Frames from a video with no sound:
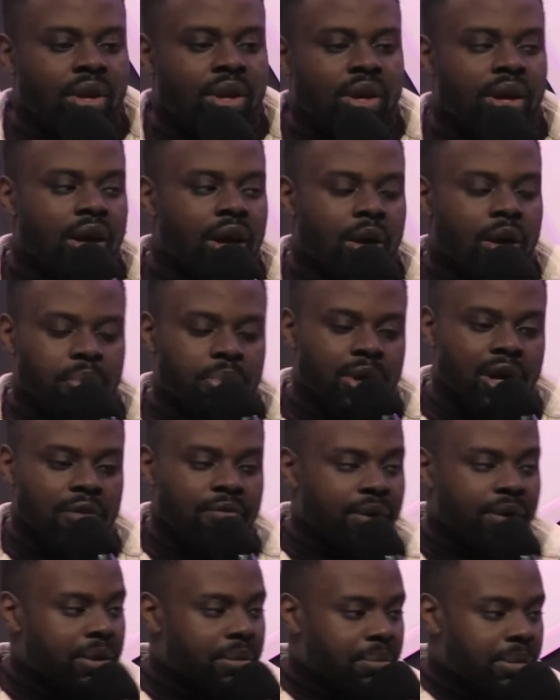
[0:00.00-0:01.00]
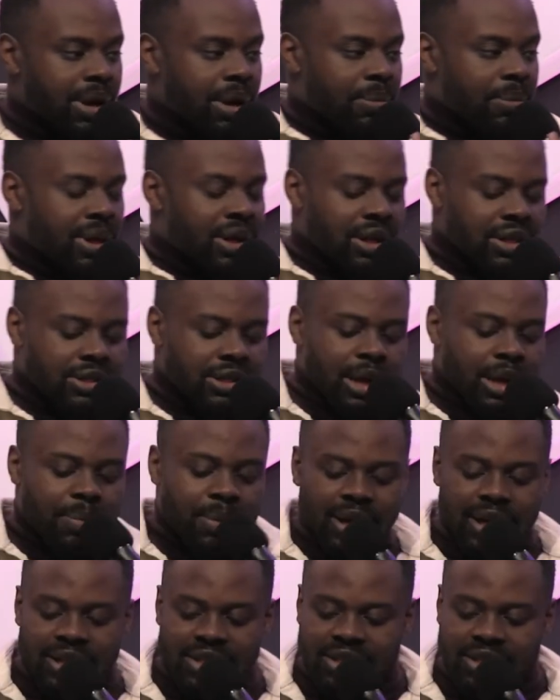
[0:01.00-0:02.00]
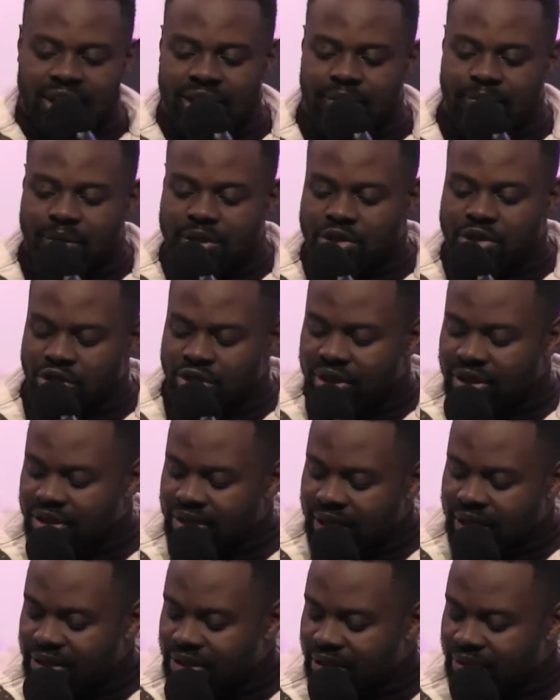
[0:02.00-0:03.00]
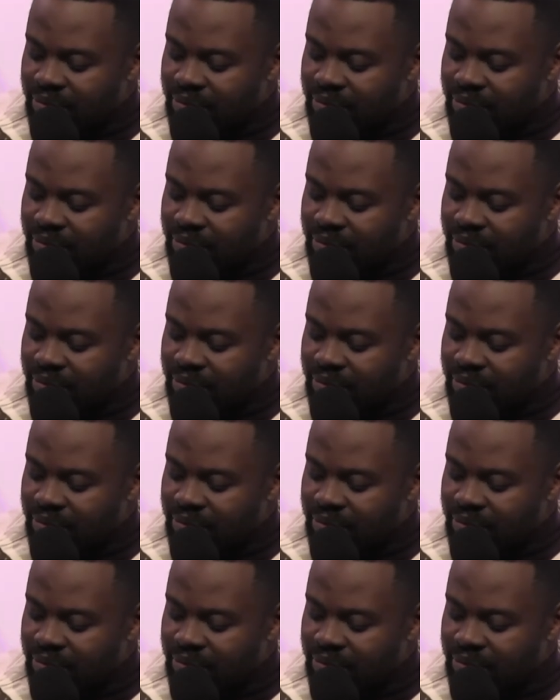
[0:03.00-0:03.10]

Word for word: Our prophet Mama, let's clap our hands together for Jesus.